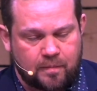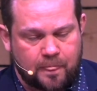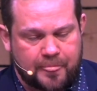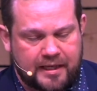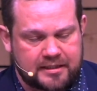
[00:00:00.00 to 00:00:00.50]

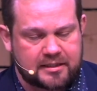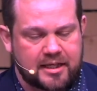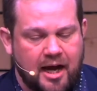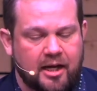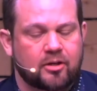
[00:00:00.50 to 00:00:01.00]
His
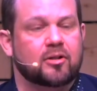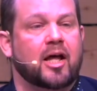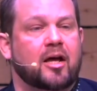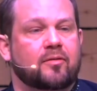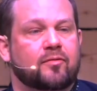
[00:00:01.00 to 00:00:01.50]
entire
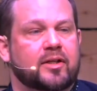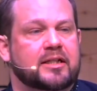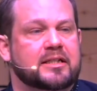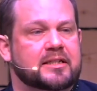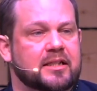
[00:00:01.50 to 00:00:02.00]
life
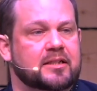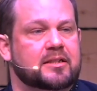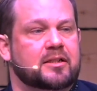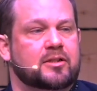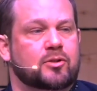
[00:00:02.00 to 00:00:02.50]

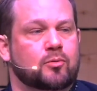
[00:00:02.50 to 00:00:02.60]
existed to